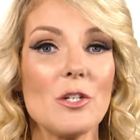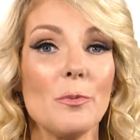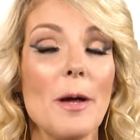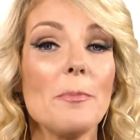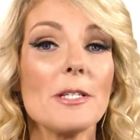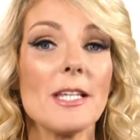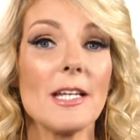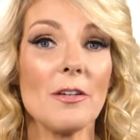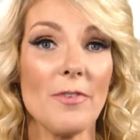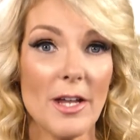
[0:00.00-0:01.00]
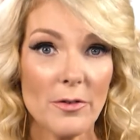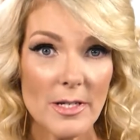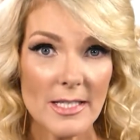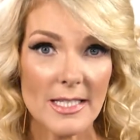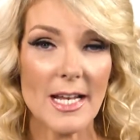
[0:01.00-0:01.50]
to representing
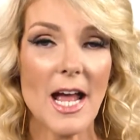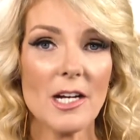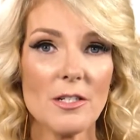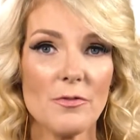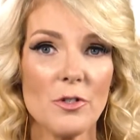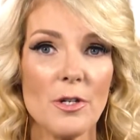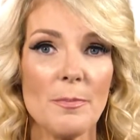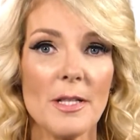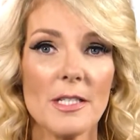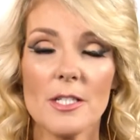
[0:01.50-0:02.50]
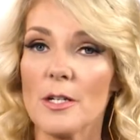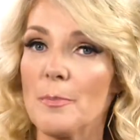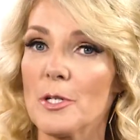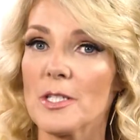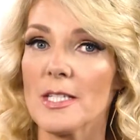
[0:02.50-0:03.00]
veterans and active-duty military
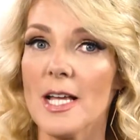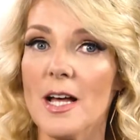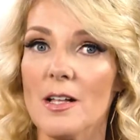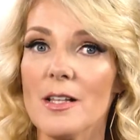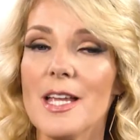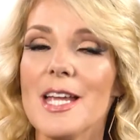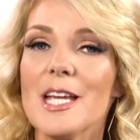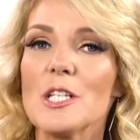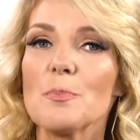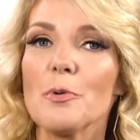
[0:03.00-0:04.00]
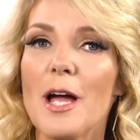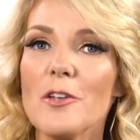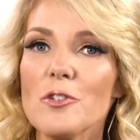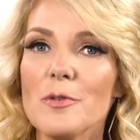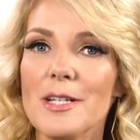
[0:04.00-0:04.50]
personnel, is proud
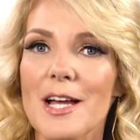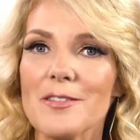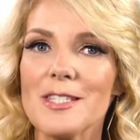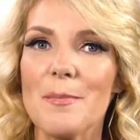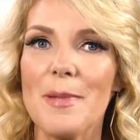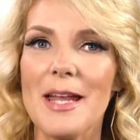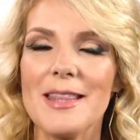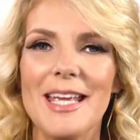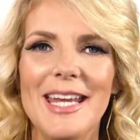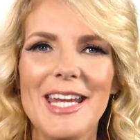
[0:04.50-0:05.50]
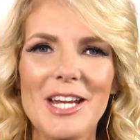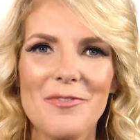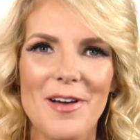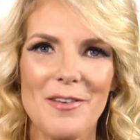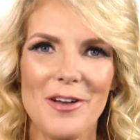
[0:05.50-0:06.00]
to announce it made the Inc.
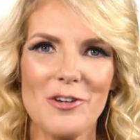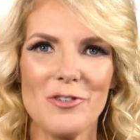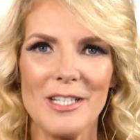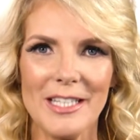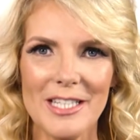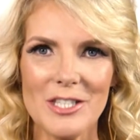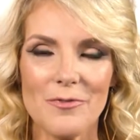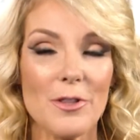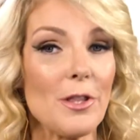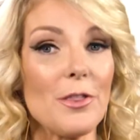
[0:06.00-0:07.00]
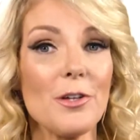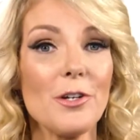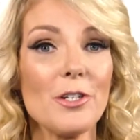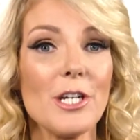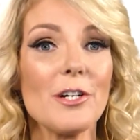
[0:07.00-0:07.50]
500 list for the
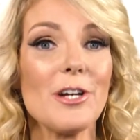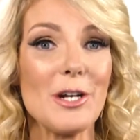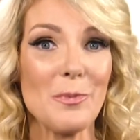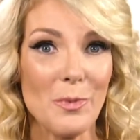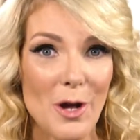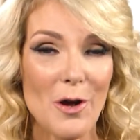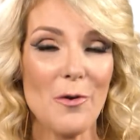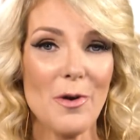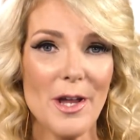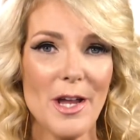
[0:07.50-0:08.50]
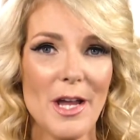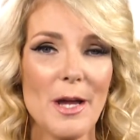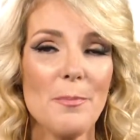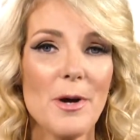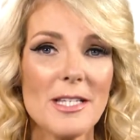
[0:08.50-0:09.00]
third year in a row.
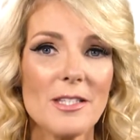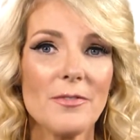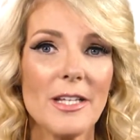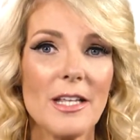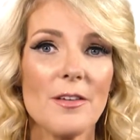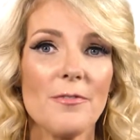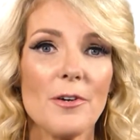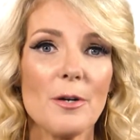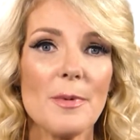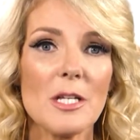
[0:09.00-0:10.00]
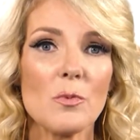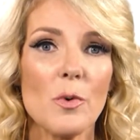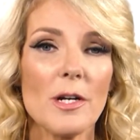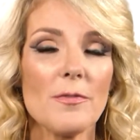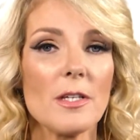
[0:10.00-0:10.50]
Impressively, the firm is
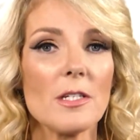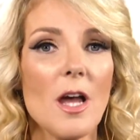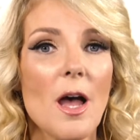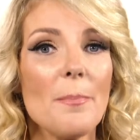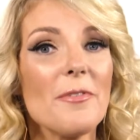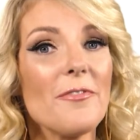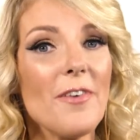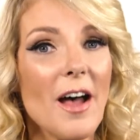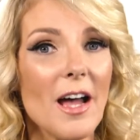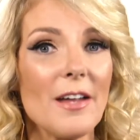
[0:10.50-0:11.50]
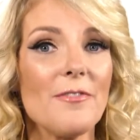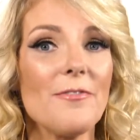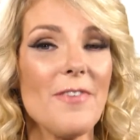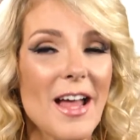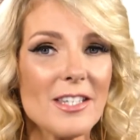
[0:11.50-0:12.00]
one of the top 5
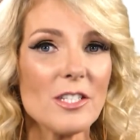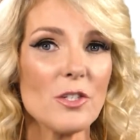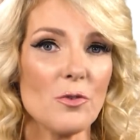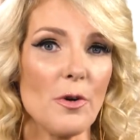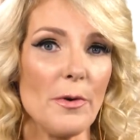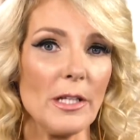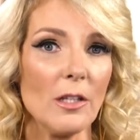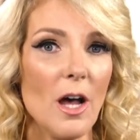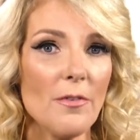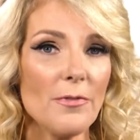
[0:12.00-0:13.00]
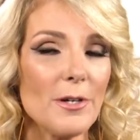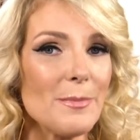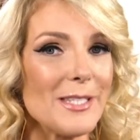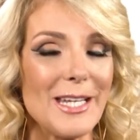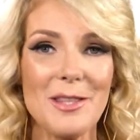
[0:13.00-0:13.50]
fastest-growing law
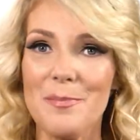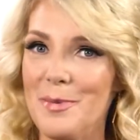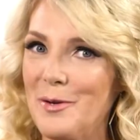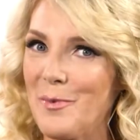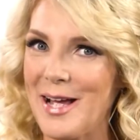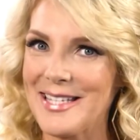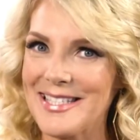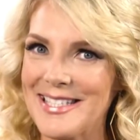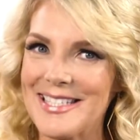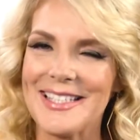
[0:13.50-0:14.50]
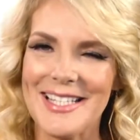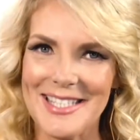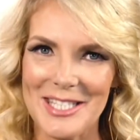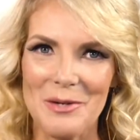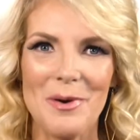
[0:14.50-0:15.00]
firms in the Midwest. Let's
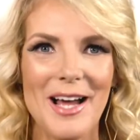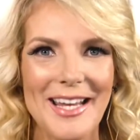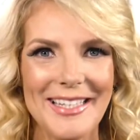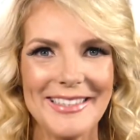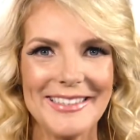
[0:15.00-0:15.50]
see why.